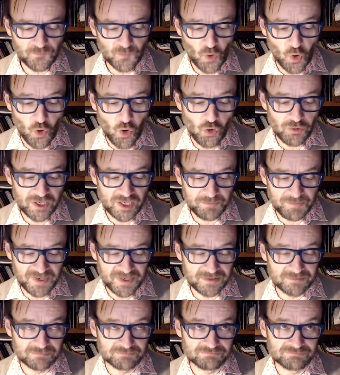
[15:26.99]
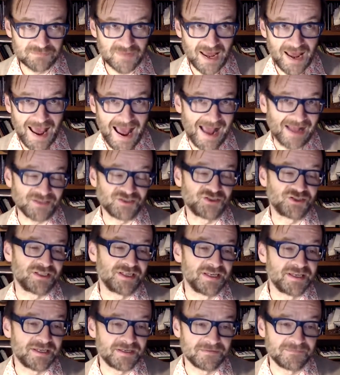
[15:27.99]
or it had been actually
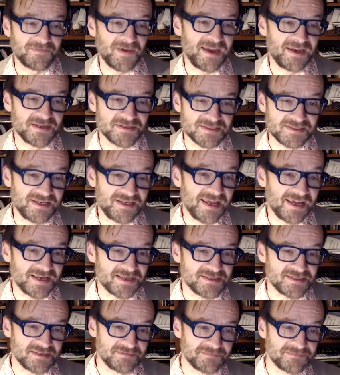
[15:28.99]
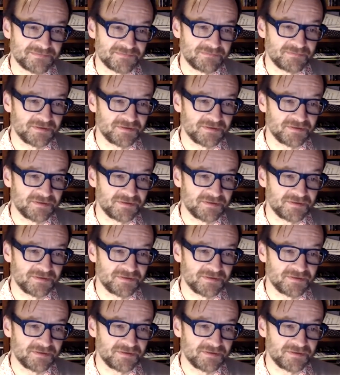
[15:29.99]
conveyed as a negative